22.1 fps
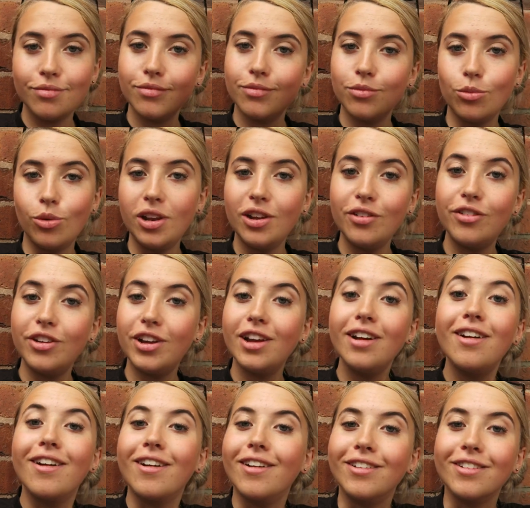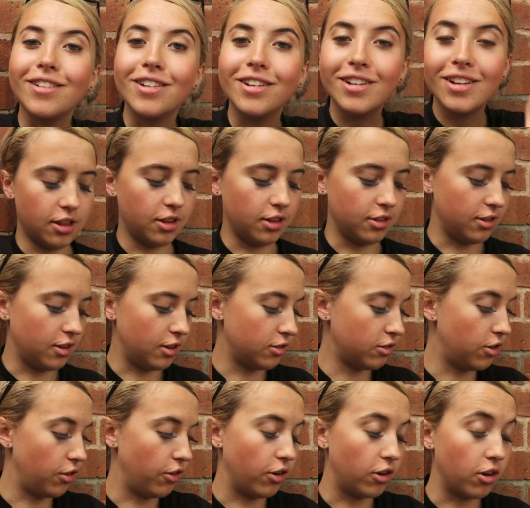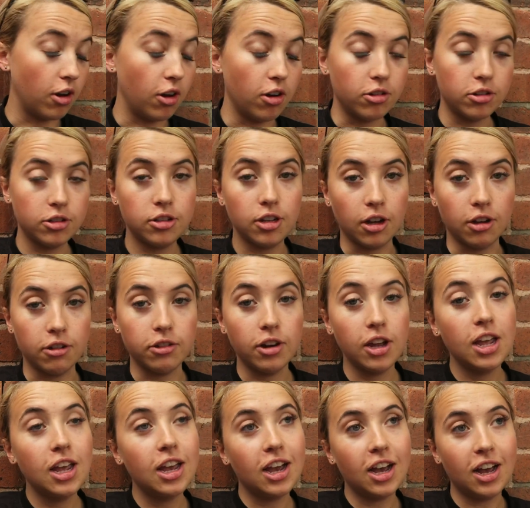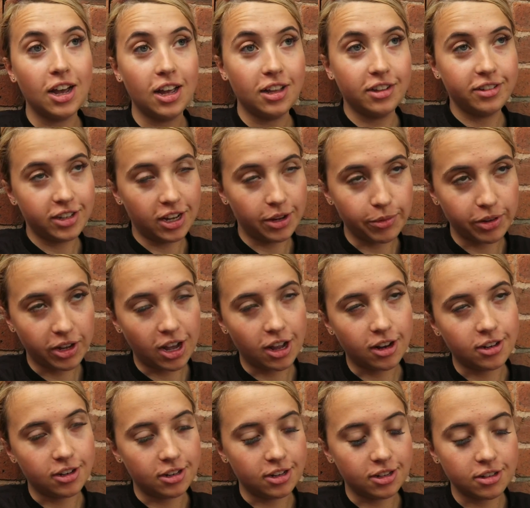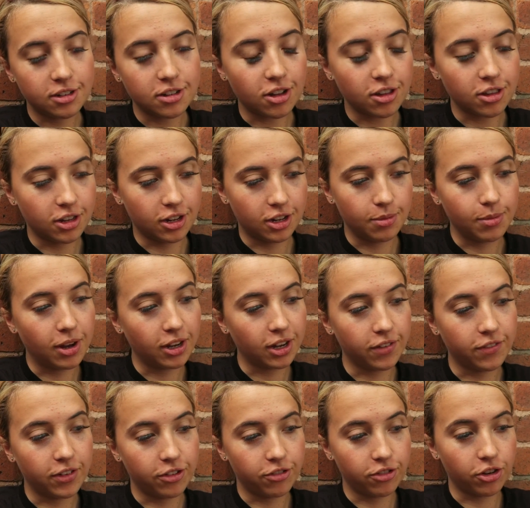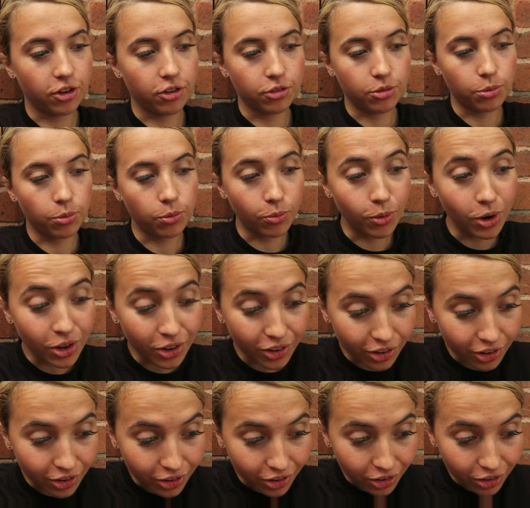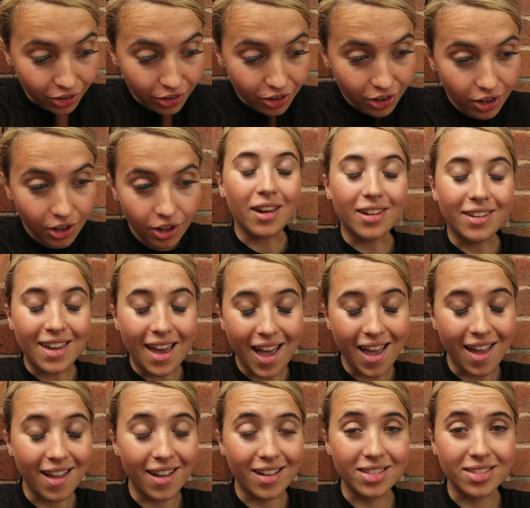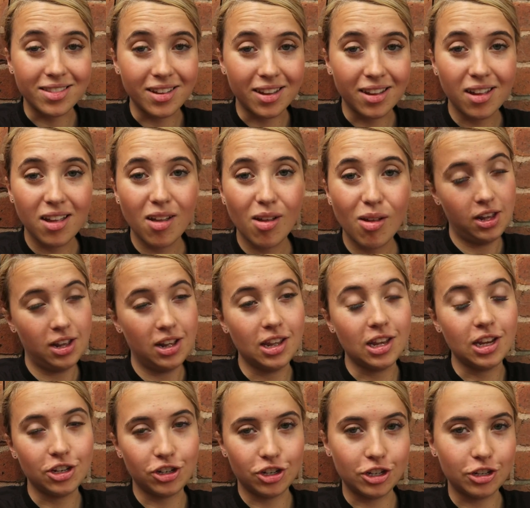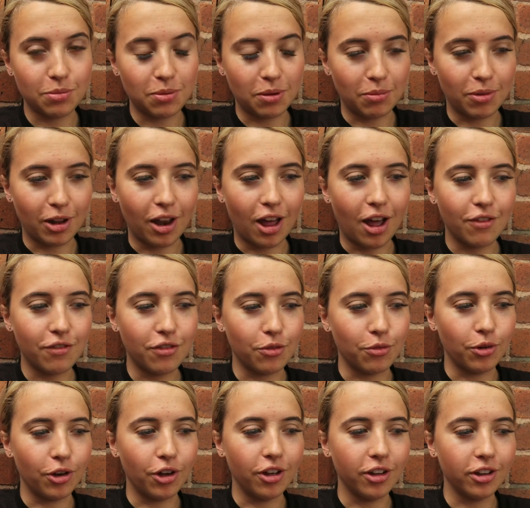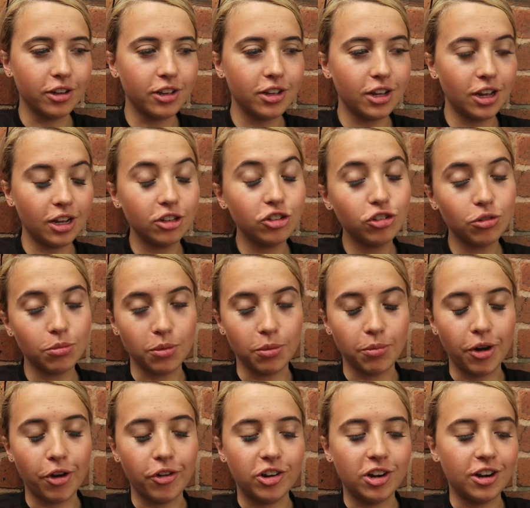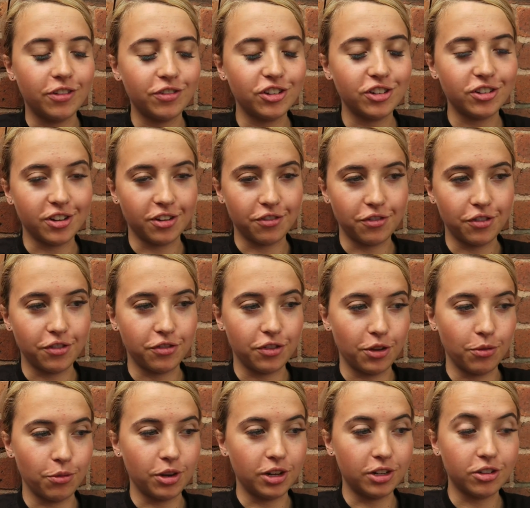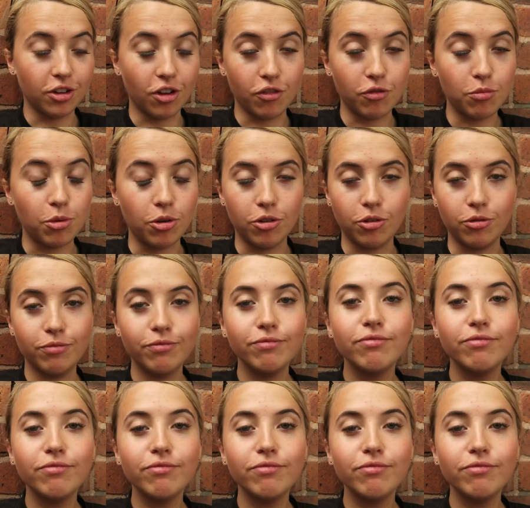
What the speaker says: we live in England. I think it's like 2 o'clock, so same again. I need to start thinking about getting ready for going to work again. Literally spend my life at work. I shouldn't be moaning, I've just had 15 weeks off, but